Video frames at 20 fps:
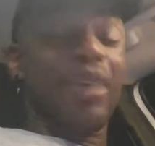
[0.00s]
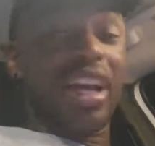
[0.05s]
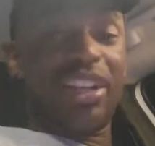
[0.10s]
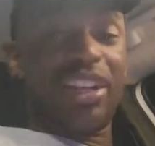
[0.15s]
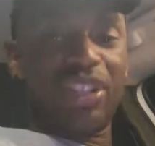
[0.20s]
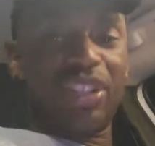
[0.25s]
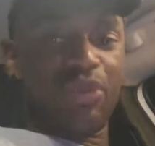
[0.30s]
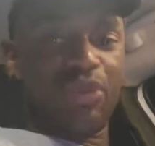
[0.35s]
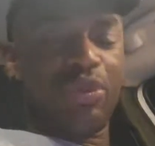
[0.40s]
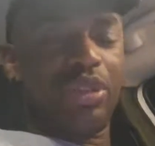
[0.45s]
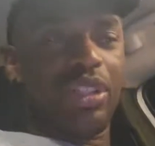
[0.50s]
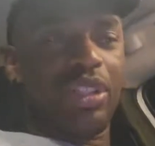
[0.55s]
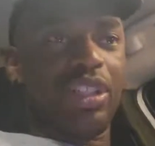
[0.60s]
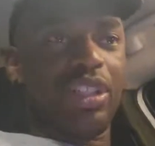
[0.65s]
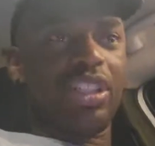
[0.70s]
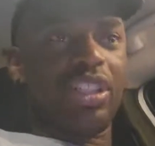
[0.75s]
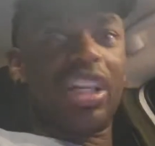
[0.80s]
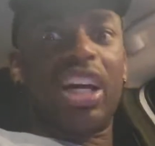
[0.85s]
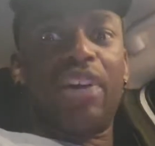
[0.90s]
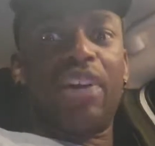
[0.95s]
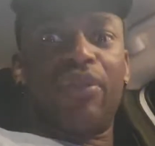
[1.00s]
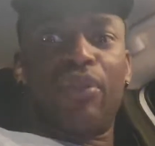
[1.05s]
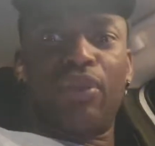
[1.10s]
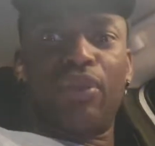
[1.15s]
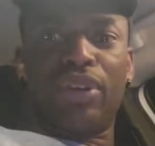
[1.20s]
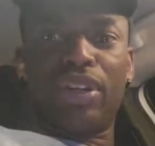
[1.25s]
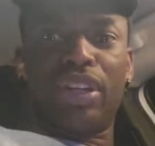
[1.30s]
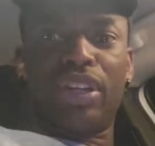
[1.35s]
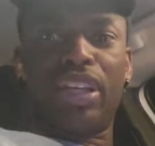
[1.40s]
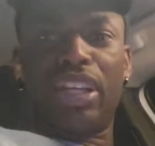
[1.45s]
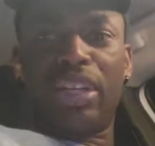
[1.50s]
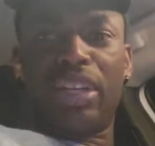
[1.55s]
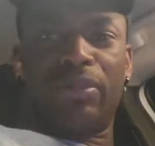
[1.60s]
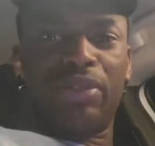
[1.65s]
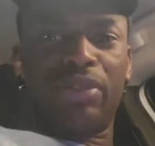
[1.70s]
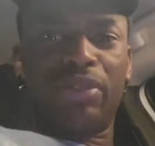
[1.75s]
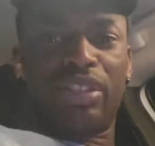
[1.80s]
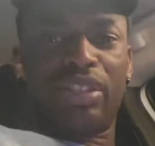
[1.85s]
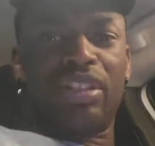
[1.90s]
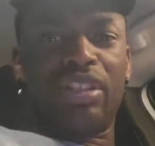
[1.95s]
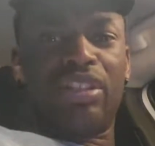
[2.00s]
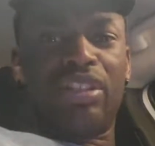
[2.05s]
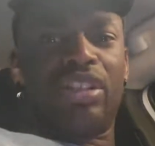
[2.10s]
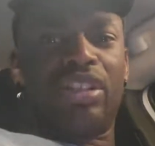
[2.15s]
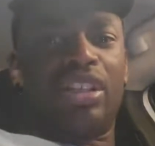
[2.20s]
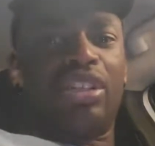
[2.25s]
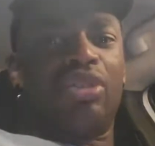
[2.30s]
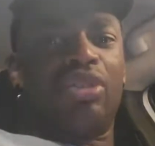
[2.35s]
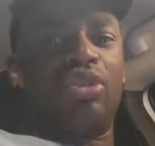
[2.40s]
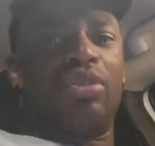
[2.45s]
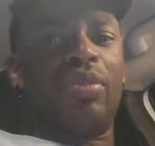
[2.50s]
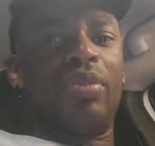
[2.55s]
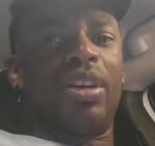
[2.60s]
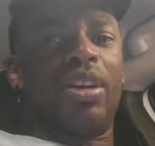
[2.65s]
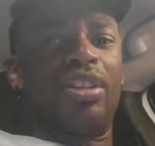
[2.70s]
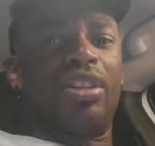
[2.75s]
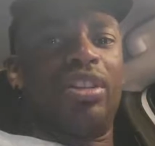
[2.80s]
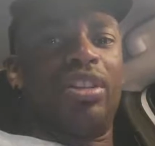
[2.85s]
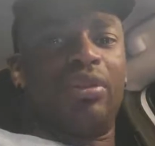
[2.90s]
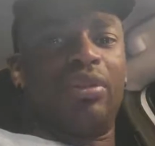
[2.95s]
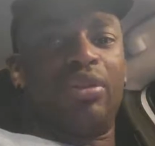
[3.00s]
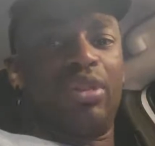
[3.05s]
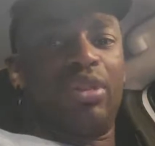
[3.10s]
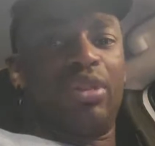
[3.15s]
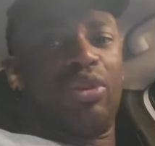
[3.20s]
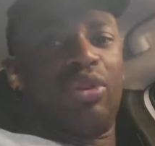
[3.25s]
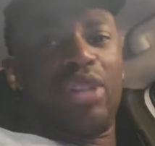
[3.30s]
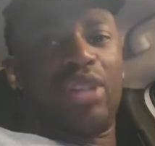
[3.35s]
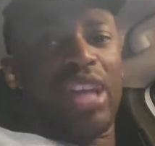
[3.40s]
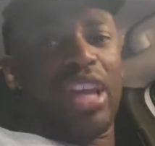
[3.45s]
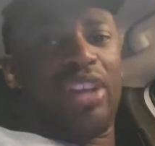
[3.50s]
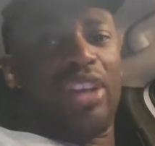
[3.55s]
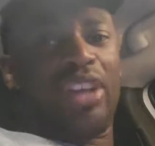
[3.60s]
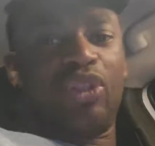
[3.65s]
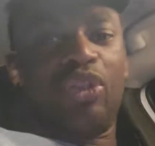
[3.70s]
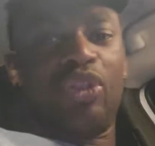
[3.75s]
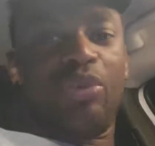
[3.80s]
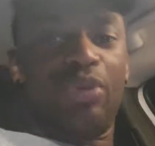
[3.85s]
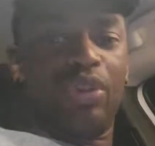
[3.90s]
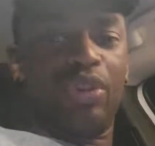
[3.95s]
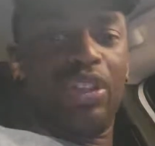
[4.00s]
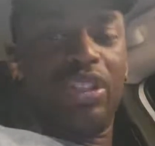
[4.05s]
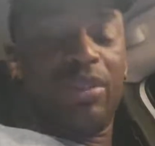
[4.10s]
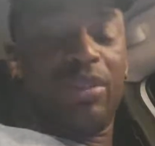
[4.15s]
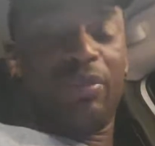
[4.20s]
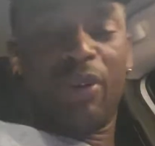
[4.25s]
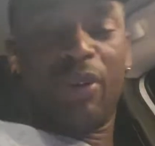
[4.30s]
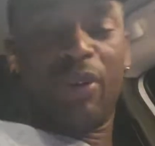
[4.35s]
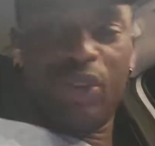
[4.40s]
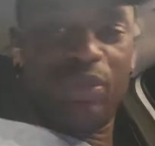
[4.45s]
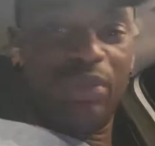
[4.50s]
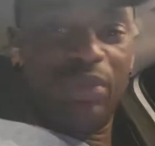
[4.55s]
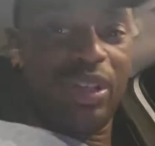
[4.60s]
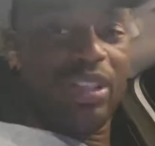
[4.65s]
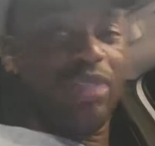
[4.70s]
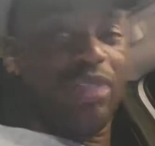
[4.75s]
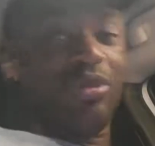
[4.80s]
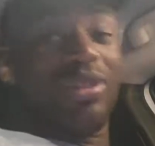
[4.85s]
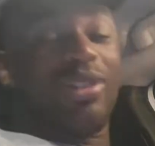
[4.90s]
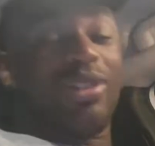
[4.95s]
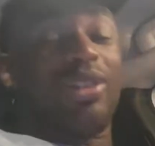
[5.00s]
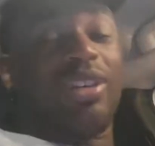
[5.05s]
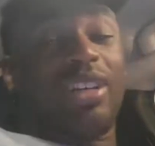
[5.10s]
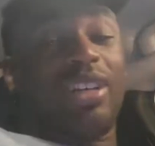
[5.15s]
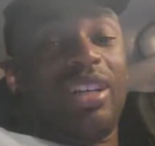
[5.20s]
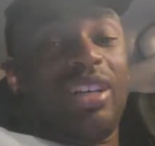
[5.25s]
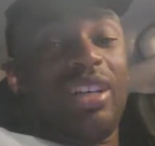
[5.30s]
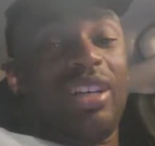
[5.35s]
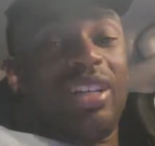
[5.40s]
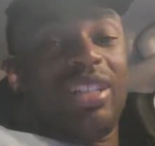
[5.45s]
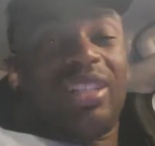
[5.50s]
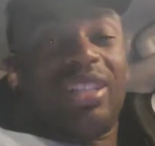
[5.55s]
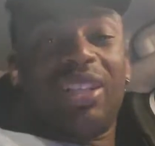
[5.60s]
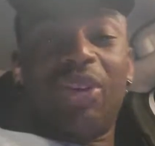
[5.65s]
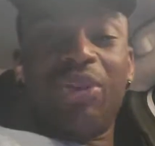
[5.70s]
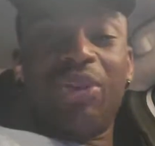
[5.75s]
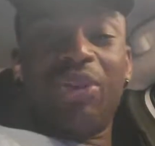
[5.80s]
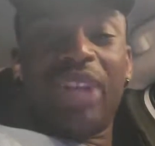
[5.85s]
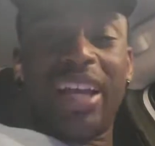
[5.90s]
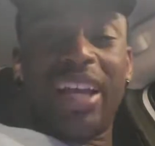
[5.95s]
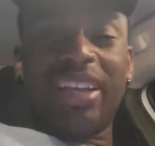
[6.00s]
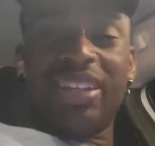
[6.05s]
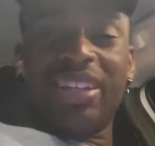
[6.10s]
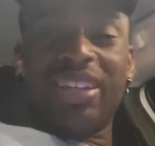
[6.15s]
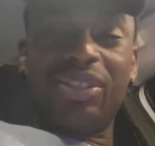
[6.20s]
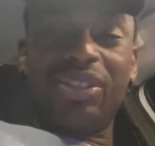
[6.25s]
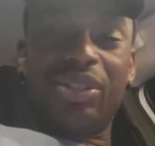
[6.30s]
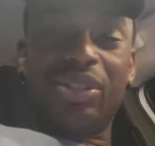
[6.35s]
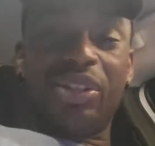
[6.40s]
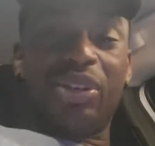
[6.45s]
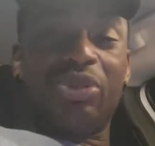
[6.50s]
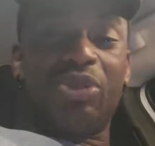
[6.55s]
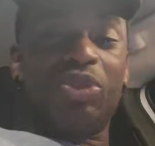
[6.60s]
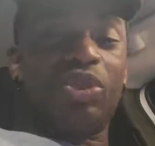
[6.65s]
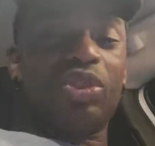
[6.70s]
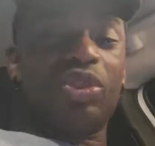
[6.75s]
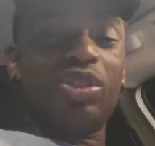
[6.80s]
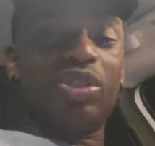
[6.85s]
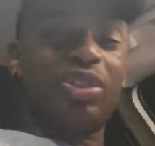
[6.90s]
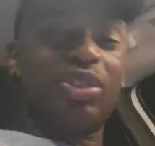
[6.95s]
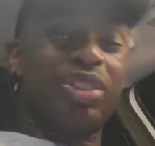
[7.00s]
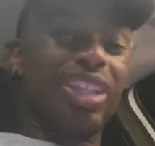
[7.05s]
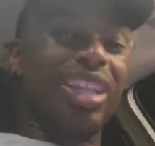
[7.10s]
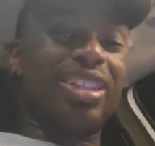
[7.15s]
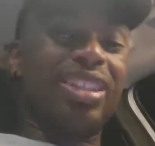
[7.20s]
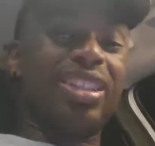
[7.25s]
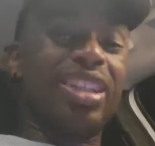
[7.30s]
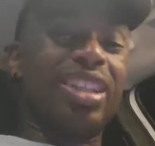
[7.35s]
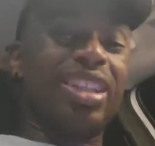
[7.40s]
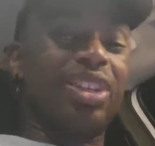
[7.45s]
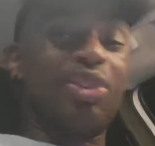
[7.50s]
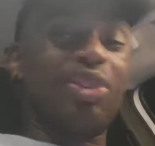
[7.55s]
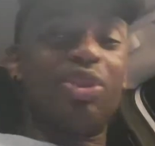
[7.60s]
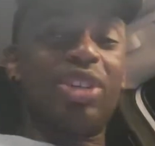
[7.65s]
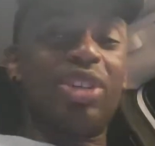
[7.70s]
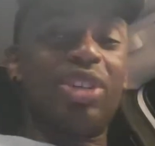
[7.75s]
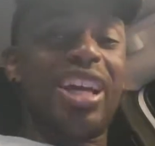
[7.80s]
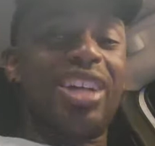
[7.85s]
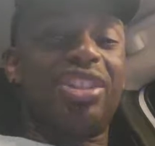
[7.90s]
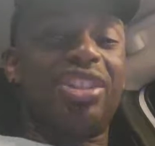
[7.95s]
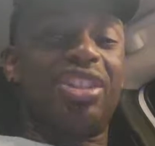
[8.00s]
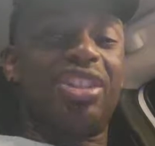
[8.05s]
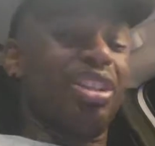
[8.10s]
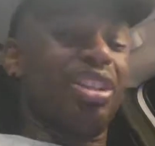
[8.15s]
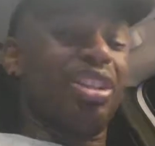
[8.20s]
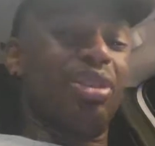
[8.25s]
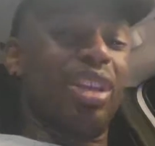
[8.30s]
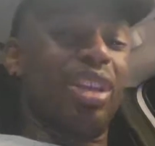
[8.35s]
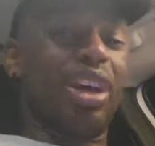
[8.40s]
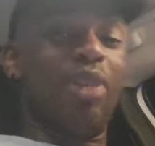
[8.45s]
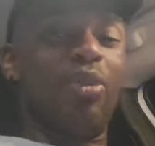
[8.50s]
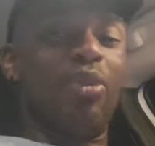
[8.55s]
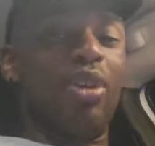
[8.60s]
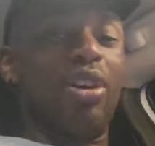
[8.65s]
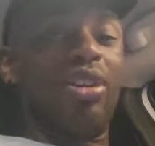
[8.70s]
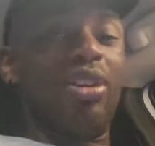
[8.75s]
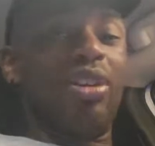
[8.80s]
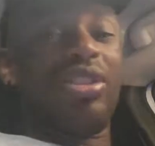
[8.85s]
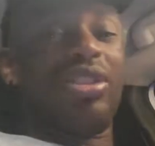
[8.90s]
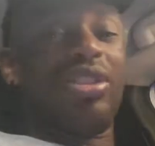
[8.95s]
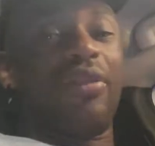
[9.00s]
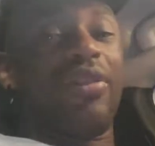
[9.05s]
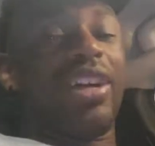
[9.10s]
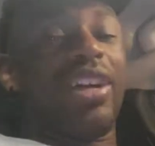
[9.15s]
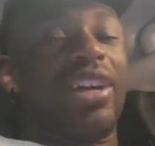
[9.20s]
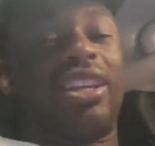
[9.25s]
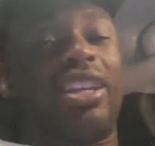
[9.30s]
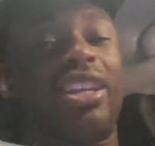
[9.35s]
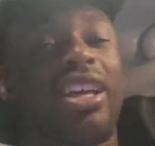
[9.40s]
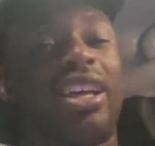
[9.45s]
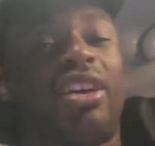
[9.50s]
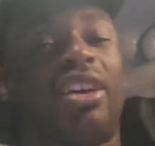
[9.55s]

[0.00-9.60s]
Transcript: I just got off work and I'm just getting done doing my deliveries at DoorDash, Uber Eats, and Postmates. It was a slow night. Testing out DoorDash didn't go that well and stuff like that.